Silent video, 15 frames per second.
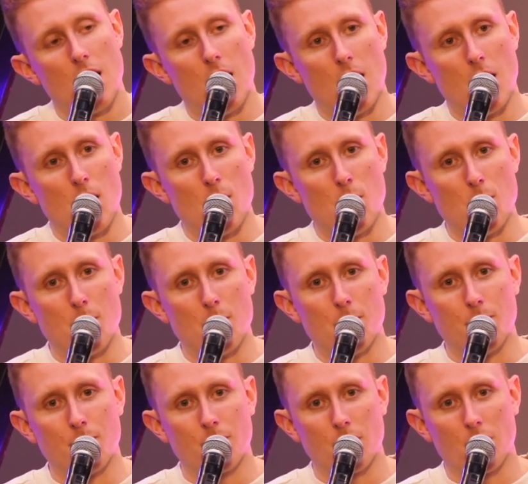
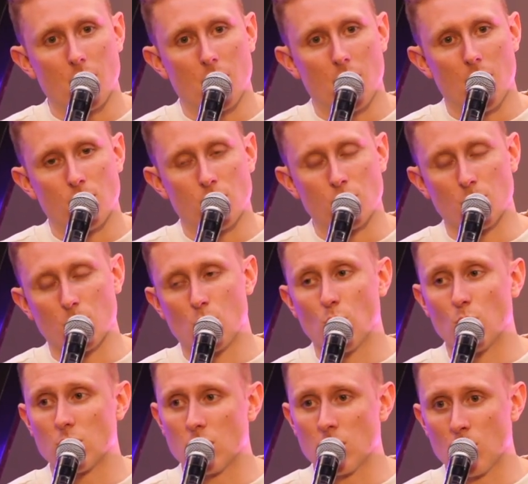I've done some
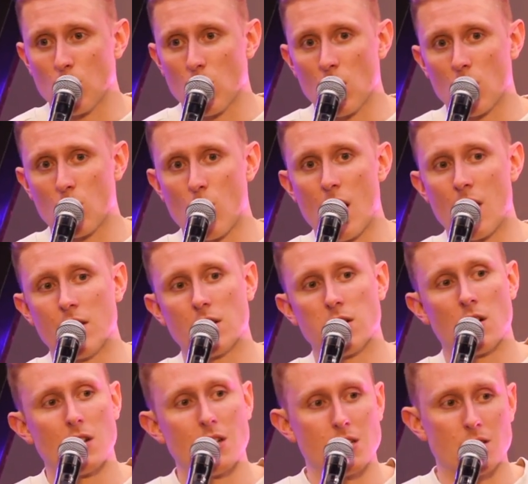courses at work where there's
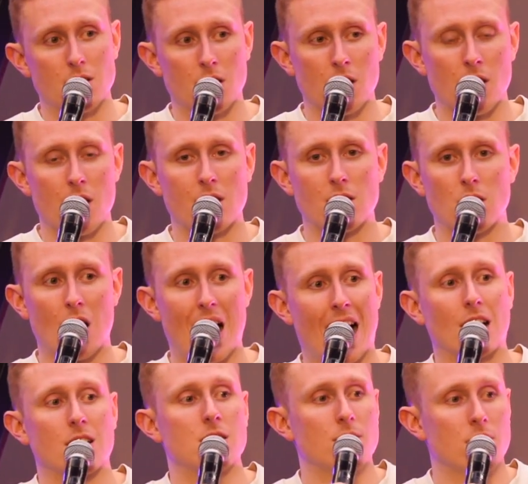like listening and then there's like
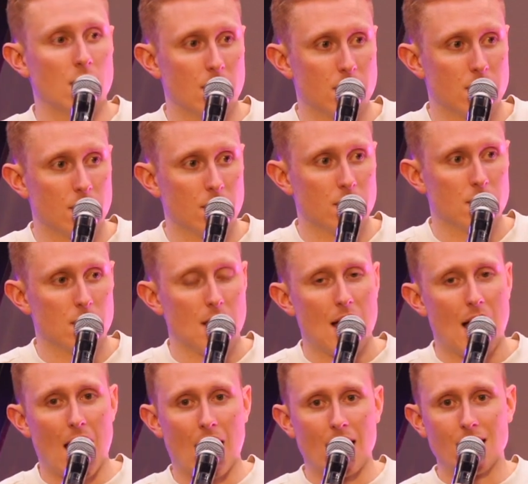actively listening,
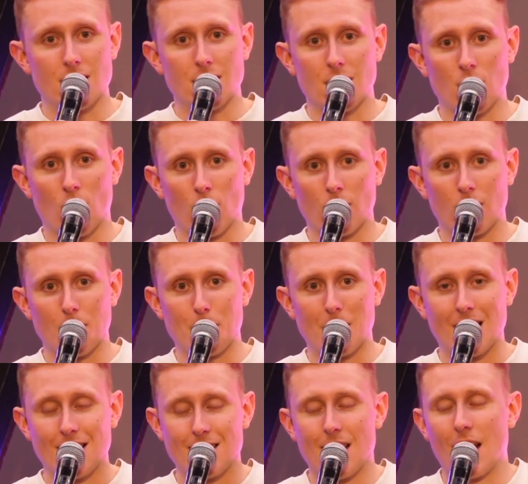and it's like
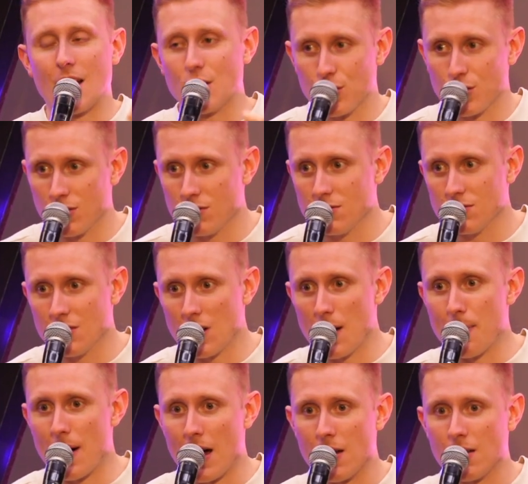being intentional
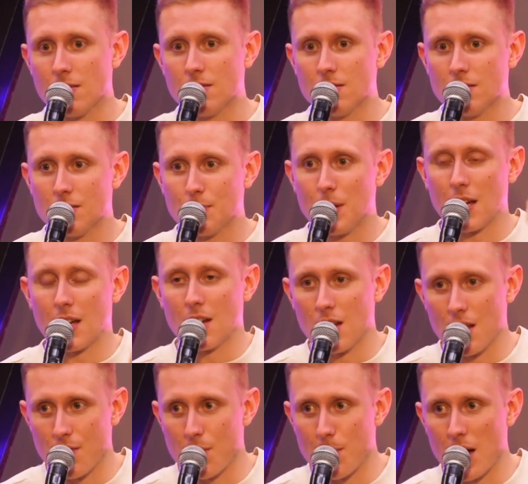about picking
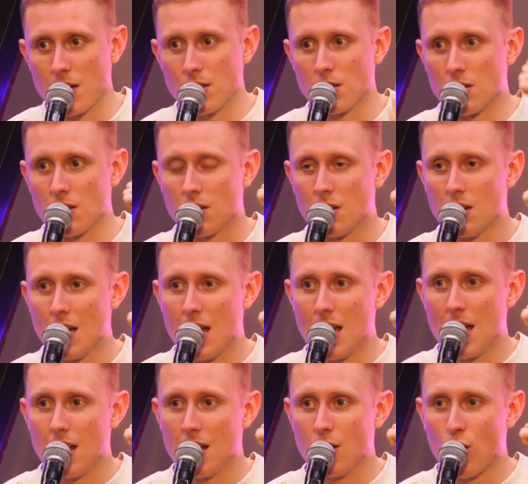the information and
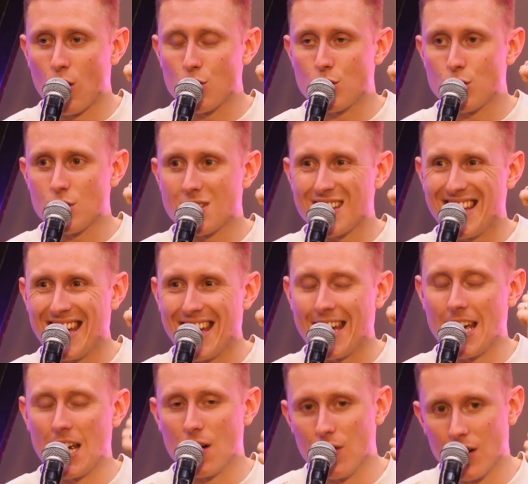not just
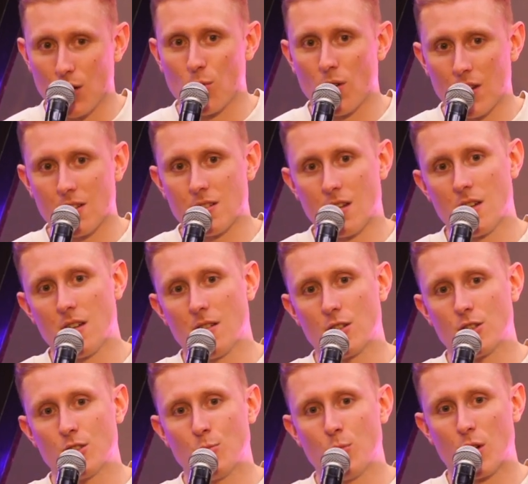hearing what they're saying,
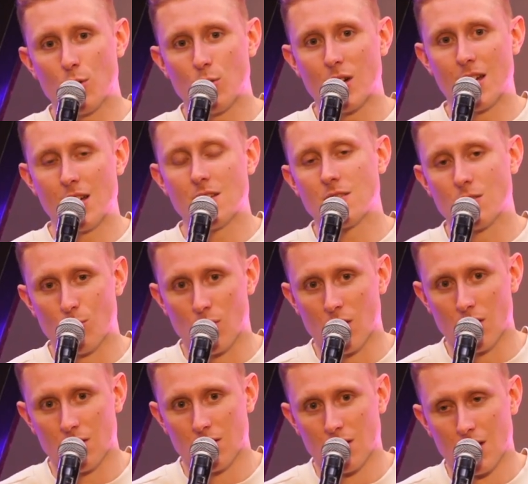because we can all hear
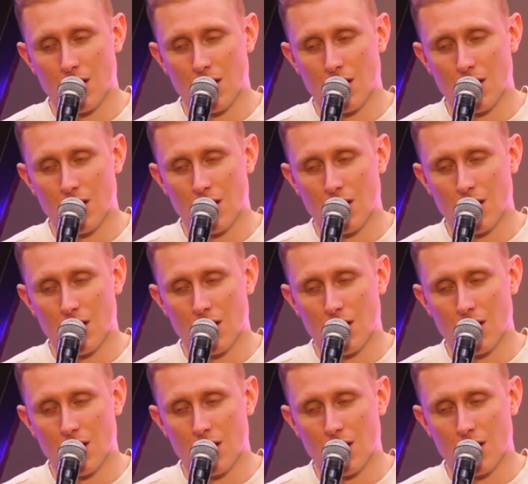someone,